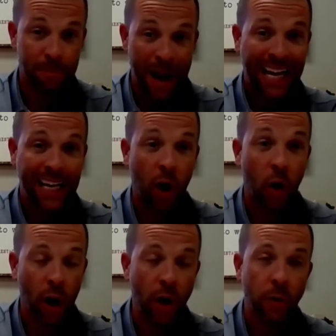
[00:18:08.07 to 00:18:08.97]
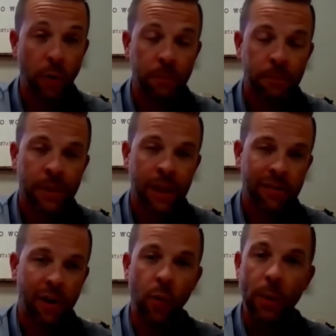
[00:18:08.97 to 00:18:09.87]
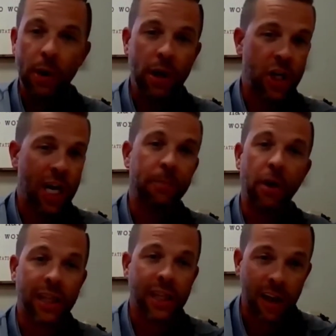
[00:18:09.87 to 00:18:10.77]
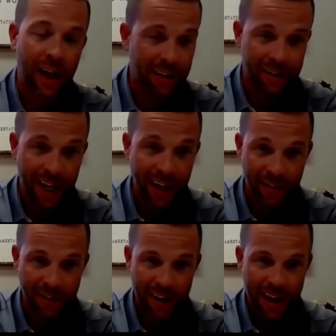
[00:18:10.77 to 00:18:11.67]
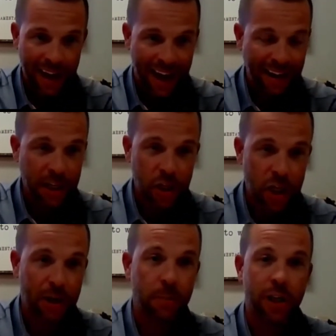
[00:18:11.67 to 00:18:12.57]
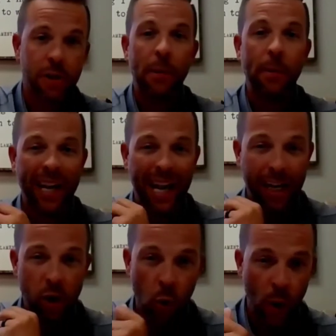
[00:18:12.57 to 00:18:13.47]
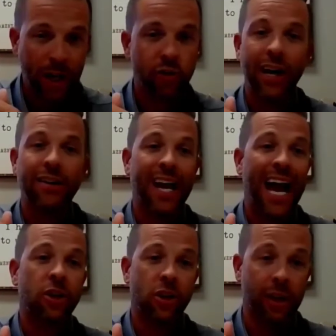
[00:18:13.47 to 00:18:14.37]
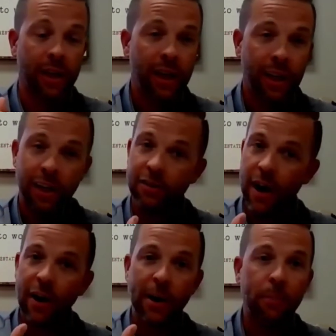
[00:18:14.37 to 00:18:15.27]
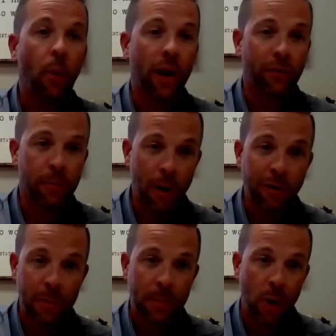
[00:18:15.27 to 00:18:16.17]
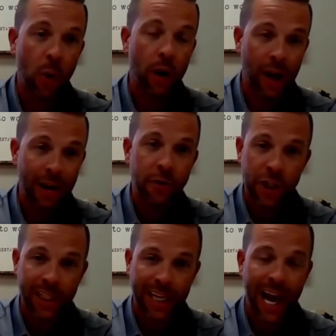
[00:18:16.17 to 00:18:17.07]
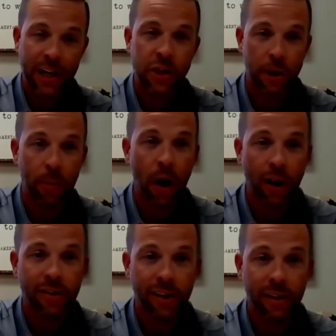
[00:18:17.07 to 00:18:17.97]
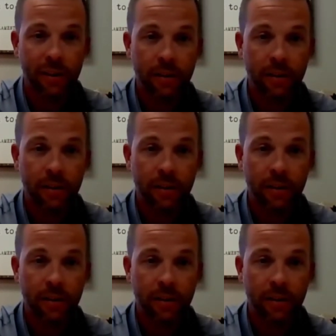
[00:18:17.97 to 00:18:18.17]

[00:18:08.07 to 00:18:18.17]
backing our loan. So we put a checkbook in the client's hands. Having a checkbook to be able to make a quick transaction is very important for most people who are leveraging the cash in their policy.